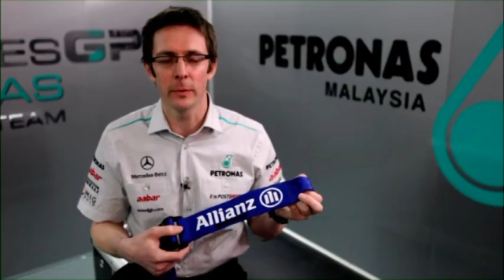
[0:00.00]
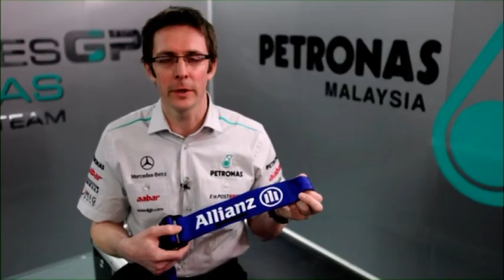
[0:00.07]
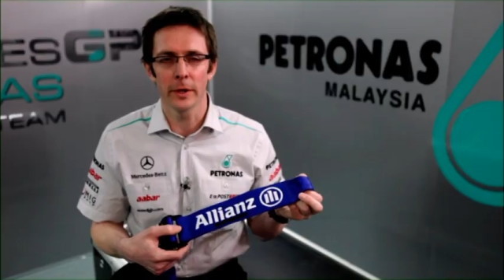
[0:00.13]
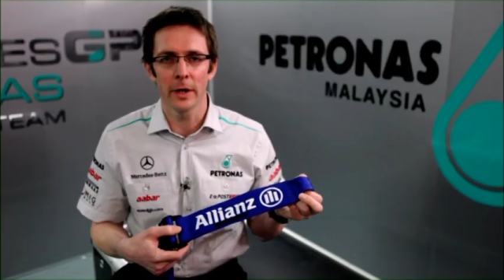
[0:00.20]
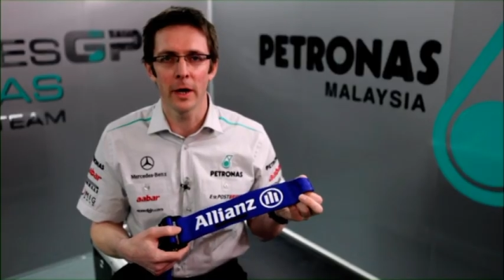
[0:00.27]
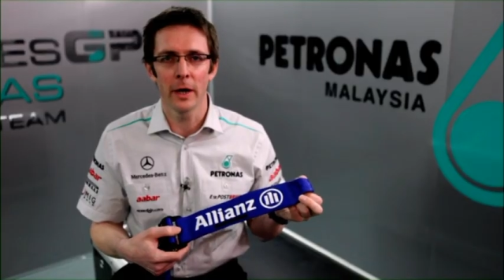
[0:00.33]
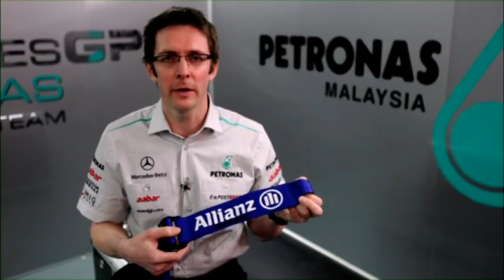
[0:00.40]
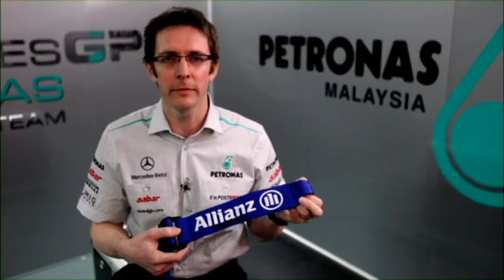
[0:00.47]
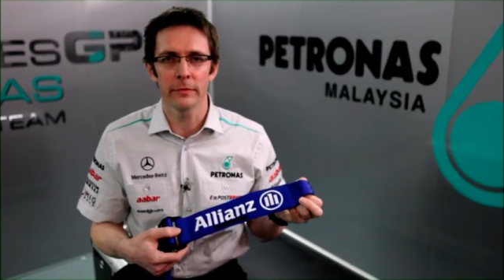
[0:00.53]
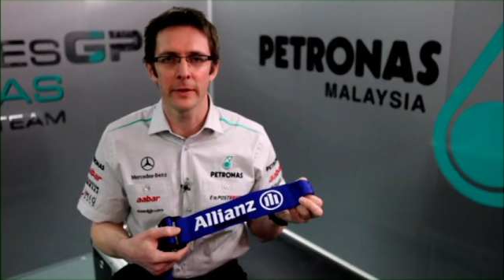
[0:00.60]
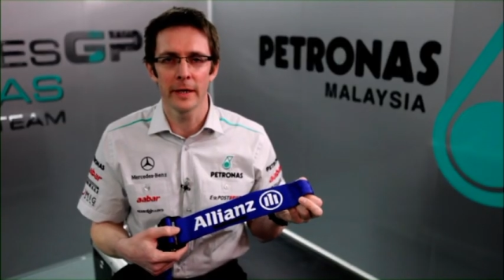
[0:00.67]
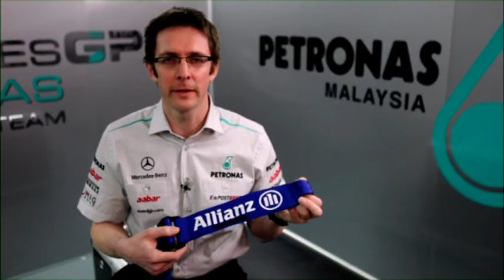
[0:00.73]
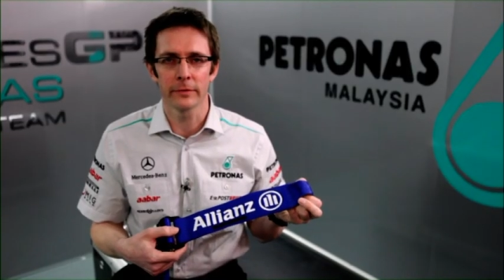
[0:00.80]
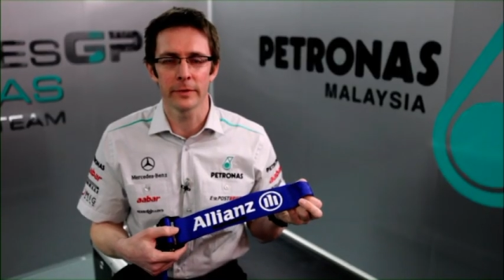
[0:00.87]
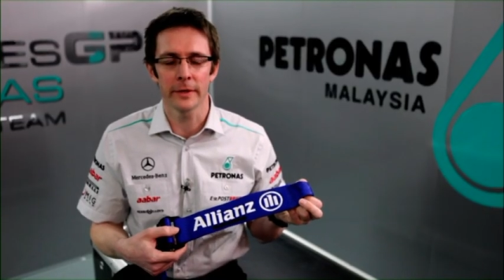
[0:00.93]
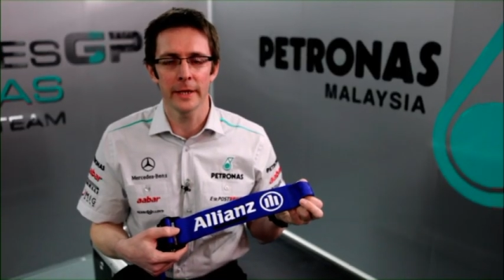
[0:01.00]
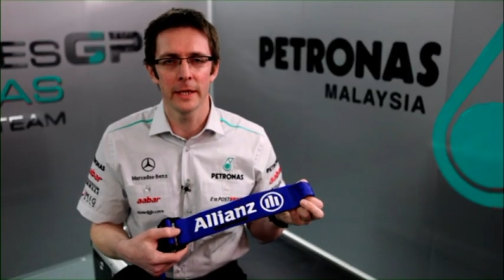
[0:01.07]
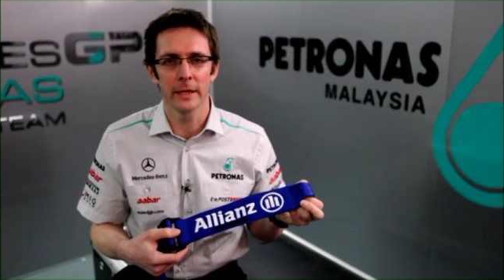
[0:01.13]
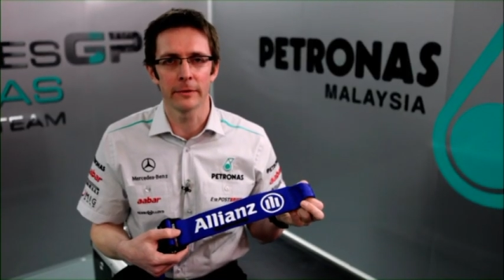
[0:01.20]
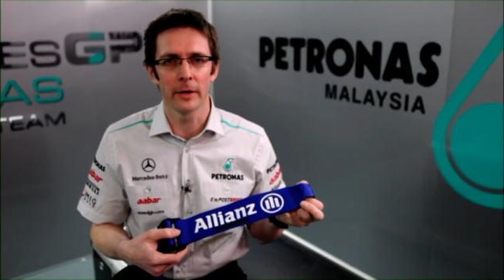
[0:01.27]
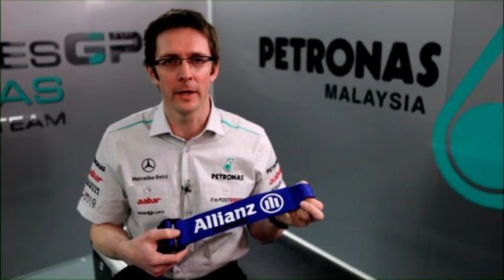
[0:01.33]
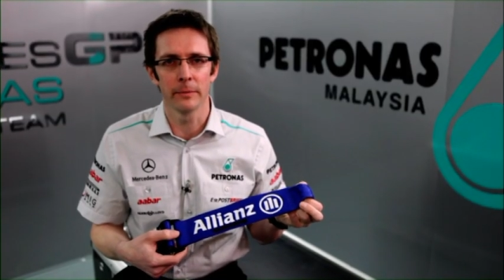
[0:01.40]
one and a half thousand
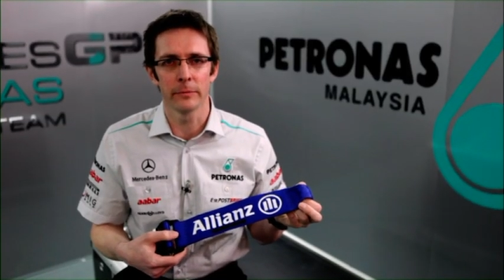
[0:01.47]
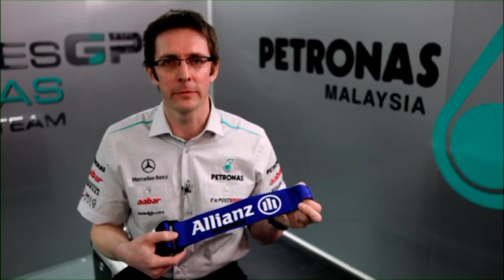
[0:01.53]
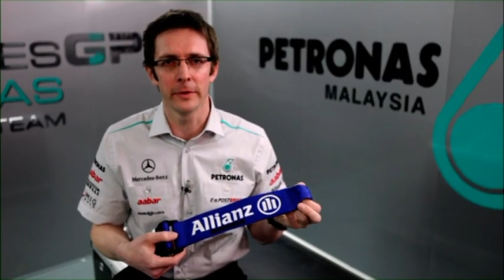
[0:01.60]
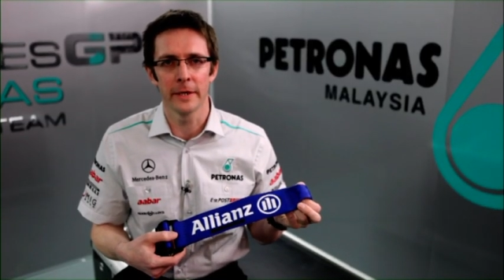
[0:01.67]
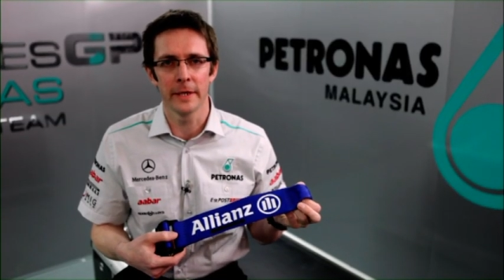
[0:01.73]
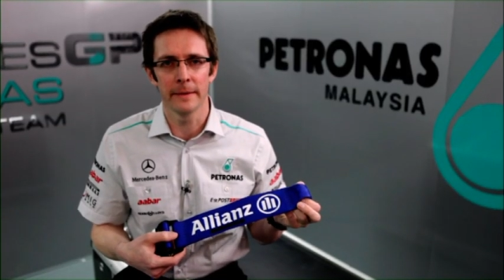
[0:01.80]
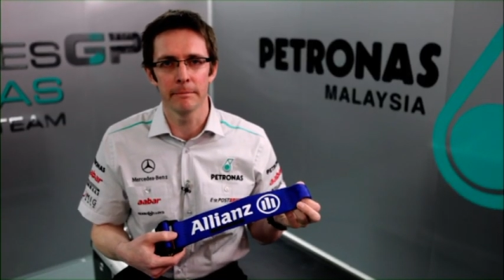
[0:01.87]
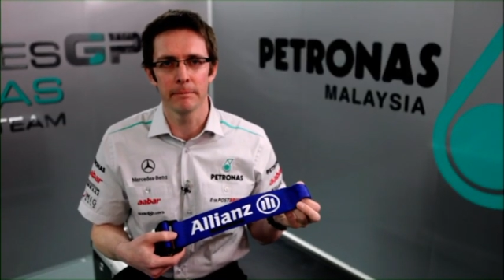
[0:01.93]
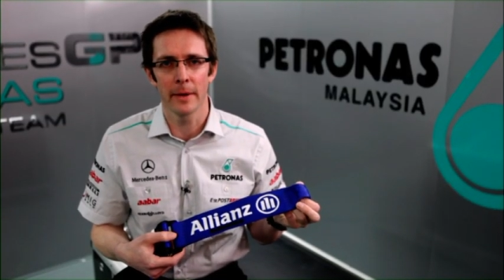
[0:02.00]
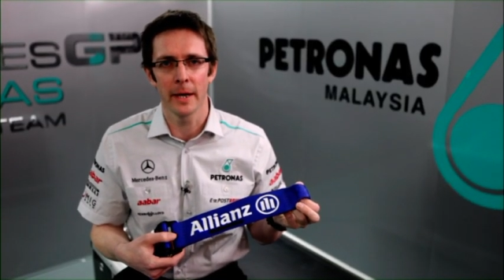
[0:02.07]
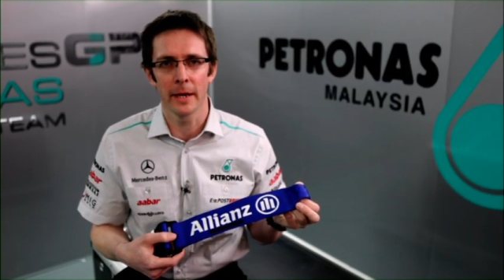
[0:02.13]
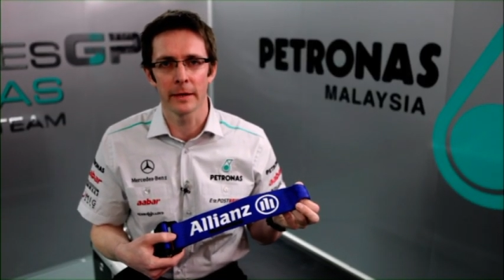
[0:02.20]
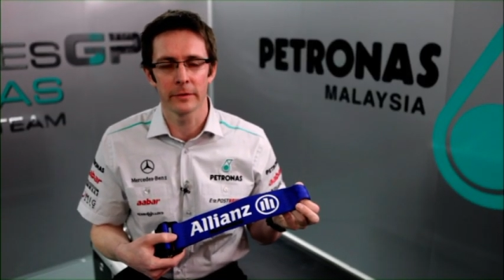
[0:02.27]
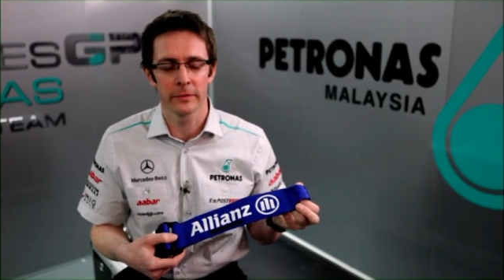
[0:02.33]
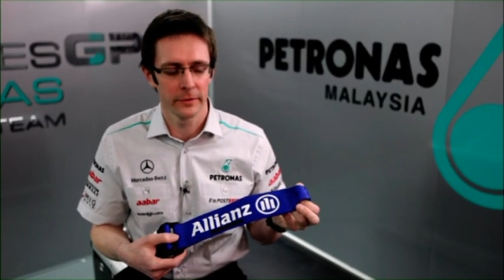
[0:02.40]
kilograms in an impact.